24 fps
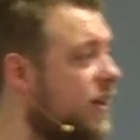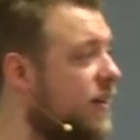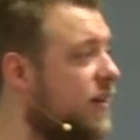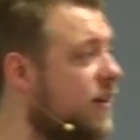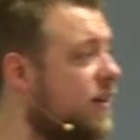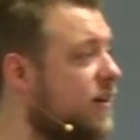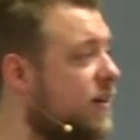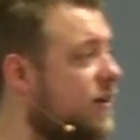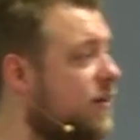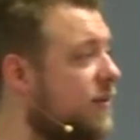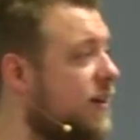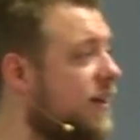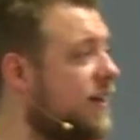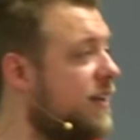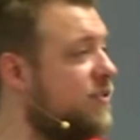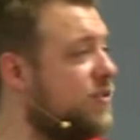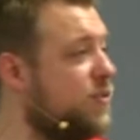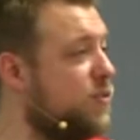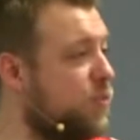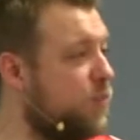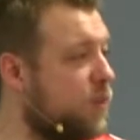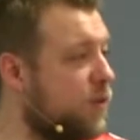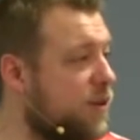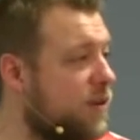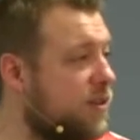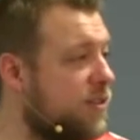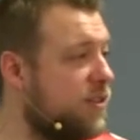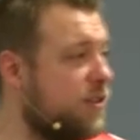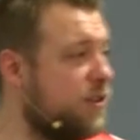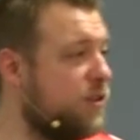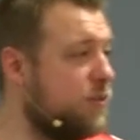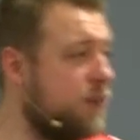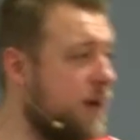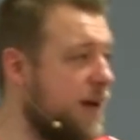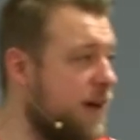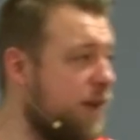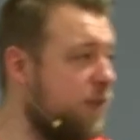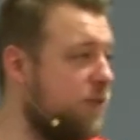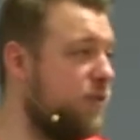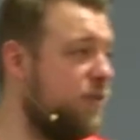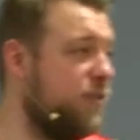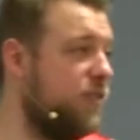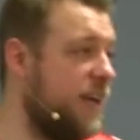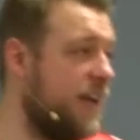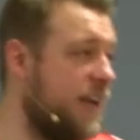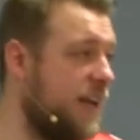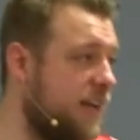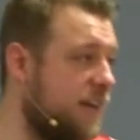we had to work the ground, or
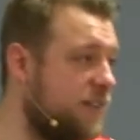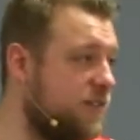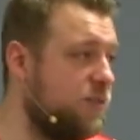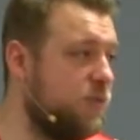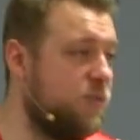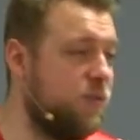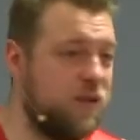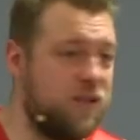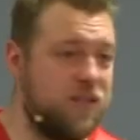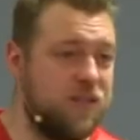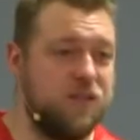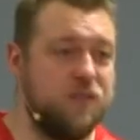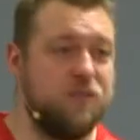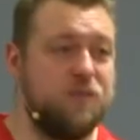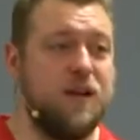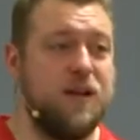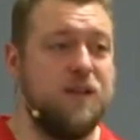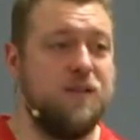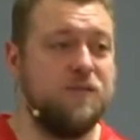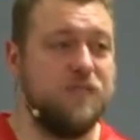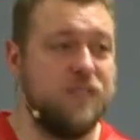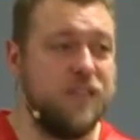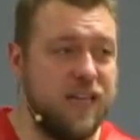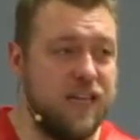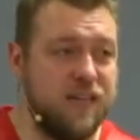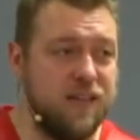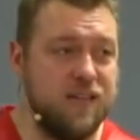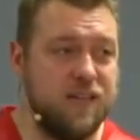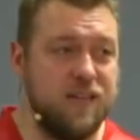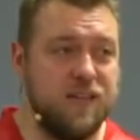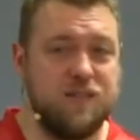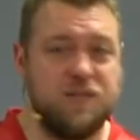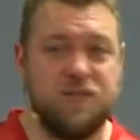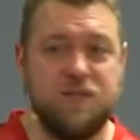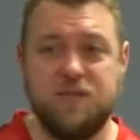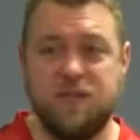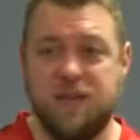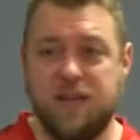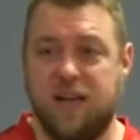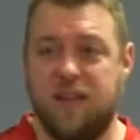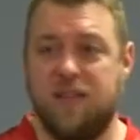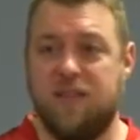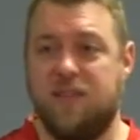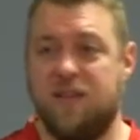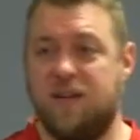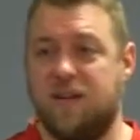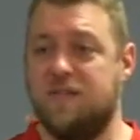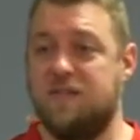they had to work the ground daily to get
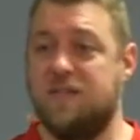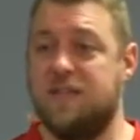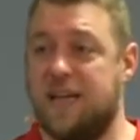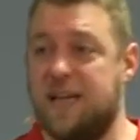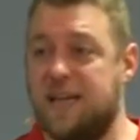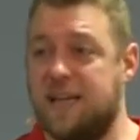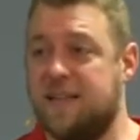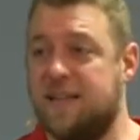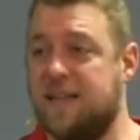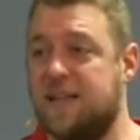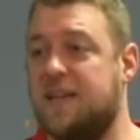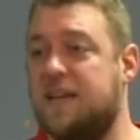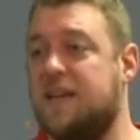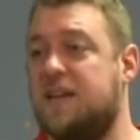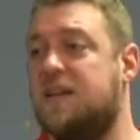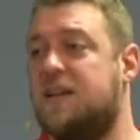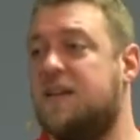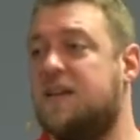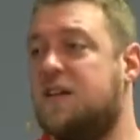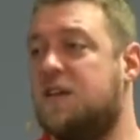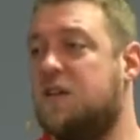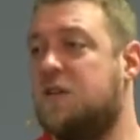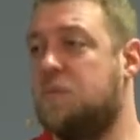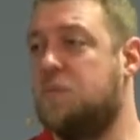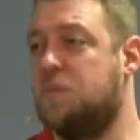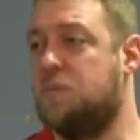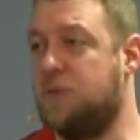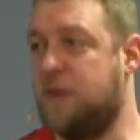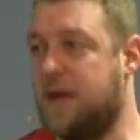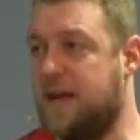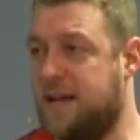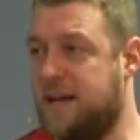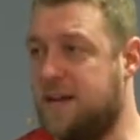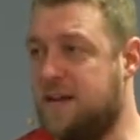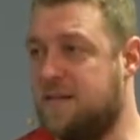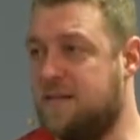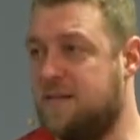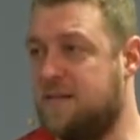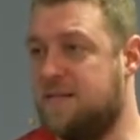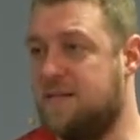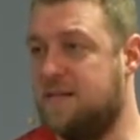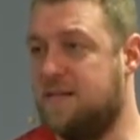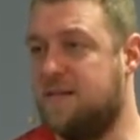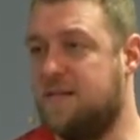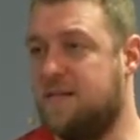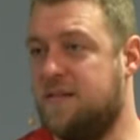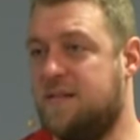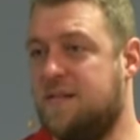their daily bread.
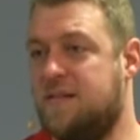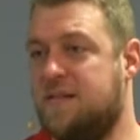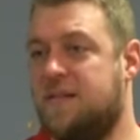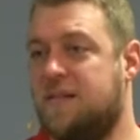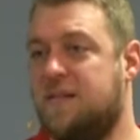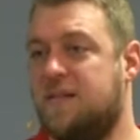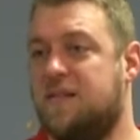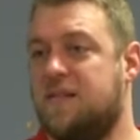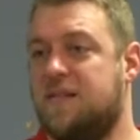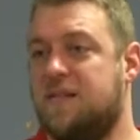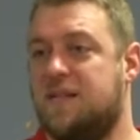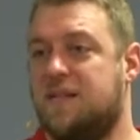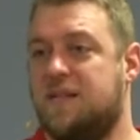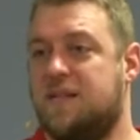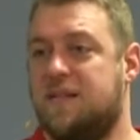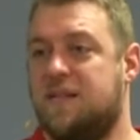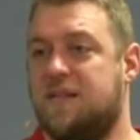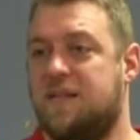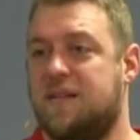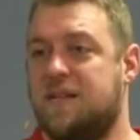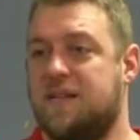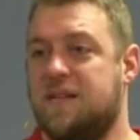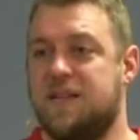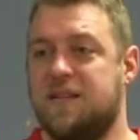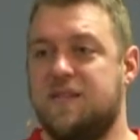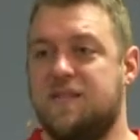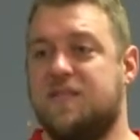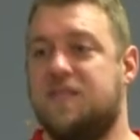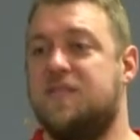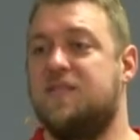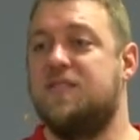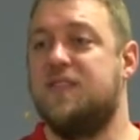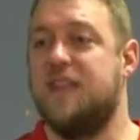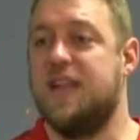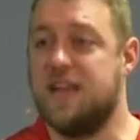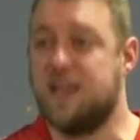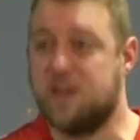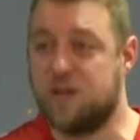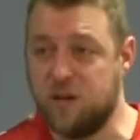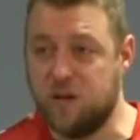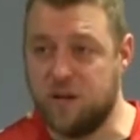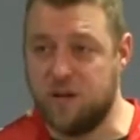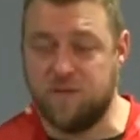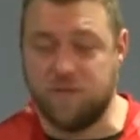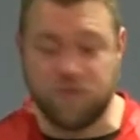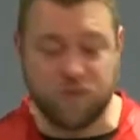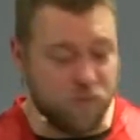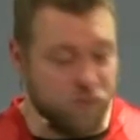It didn't stay
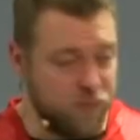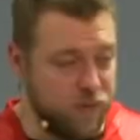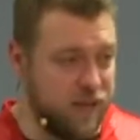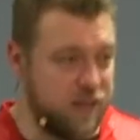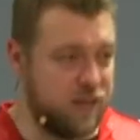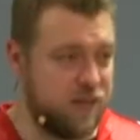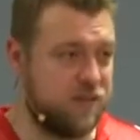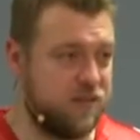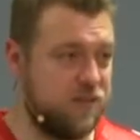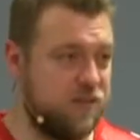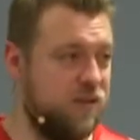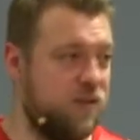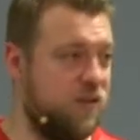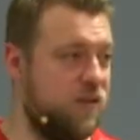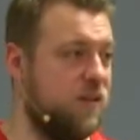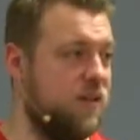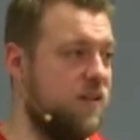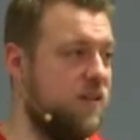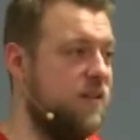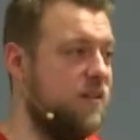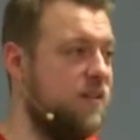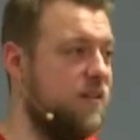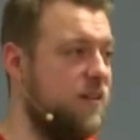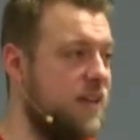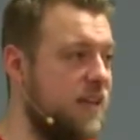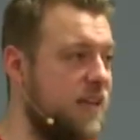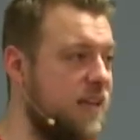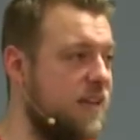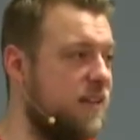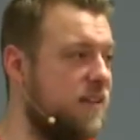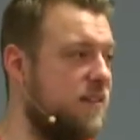good for weeks on end.